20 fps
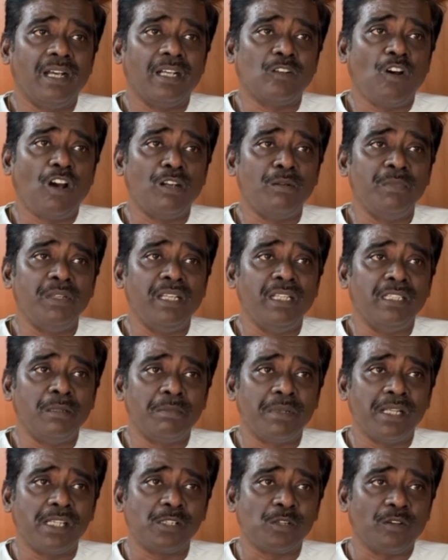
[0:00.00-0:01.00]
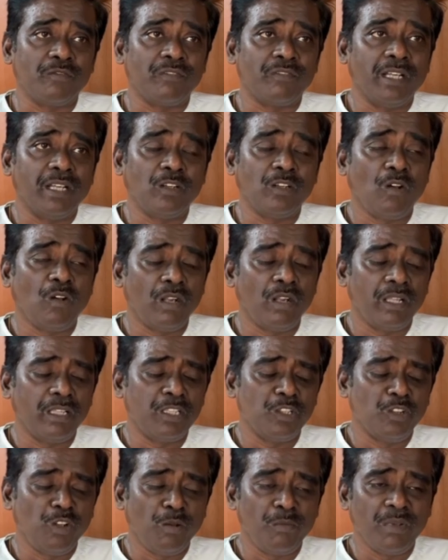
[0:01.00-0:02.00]
economy in the place of
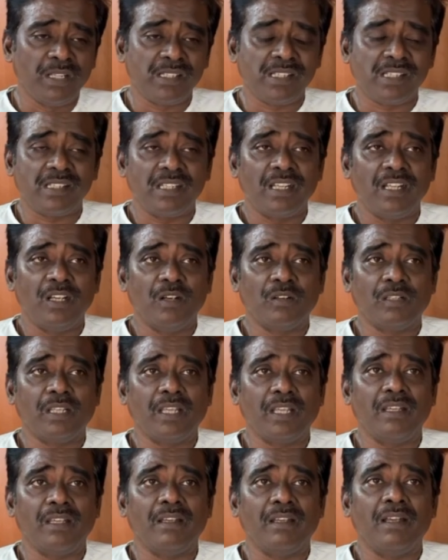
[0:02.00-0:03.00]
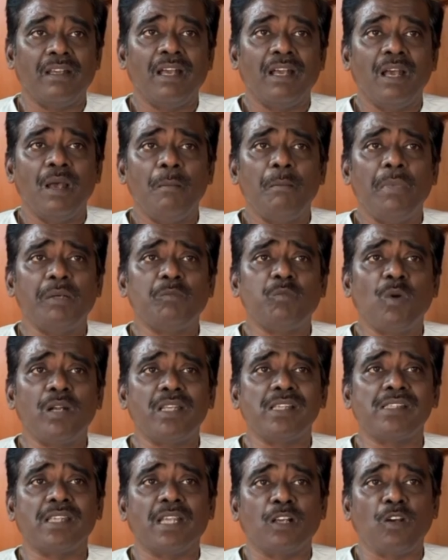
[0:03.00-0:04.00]
economics. Okay, but what
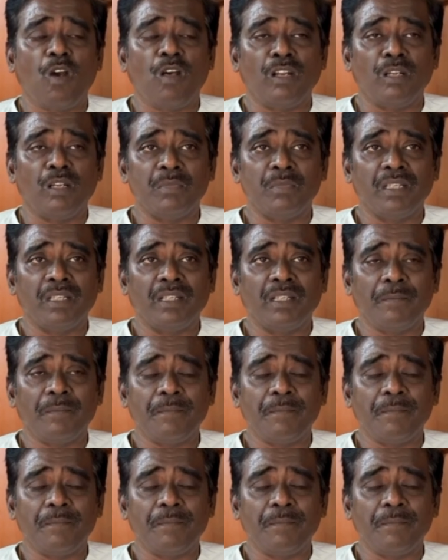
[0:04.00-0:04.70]
is the economy?